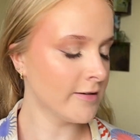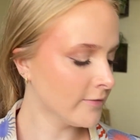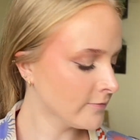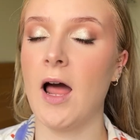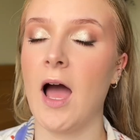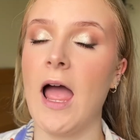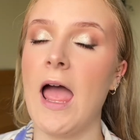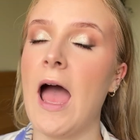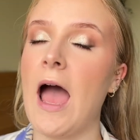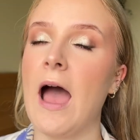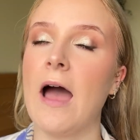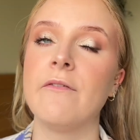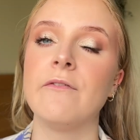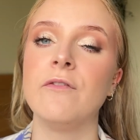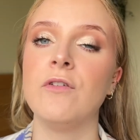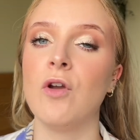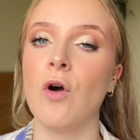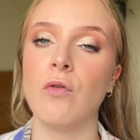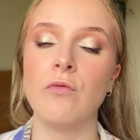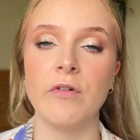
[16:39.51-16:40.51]
I have
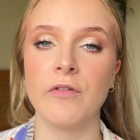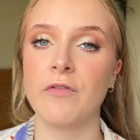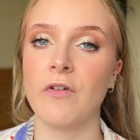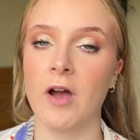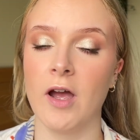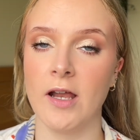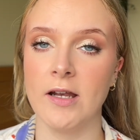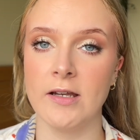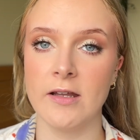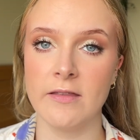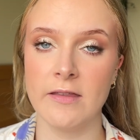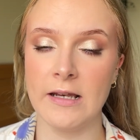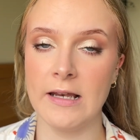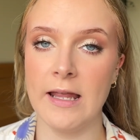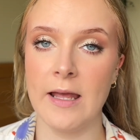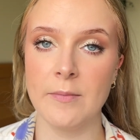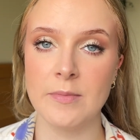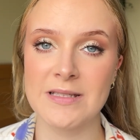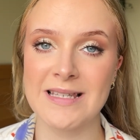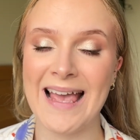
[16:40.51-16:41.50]
not refined the
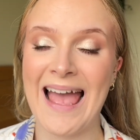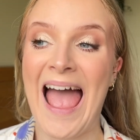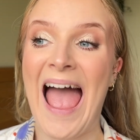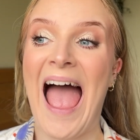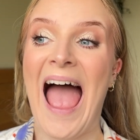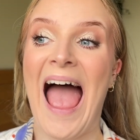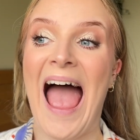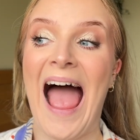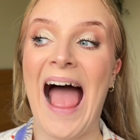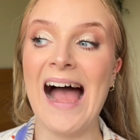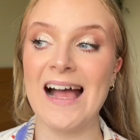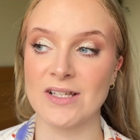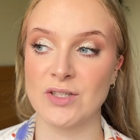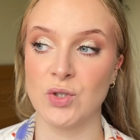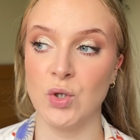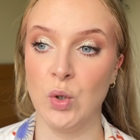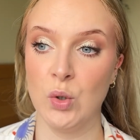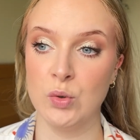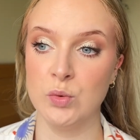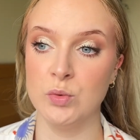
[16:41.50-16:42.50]
lips at
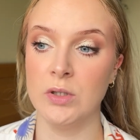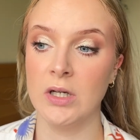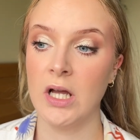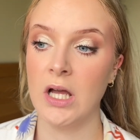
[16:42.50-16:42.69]
all.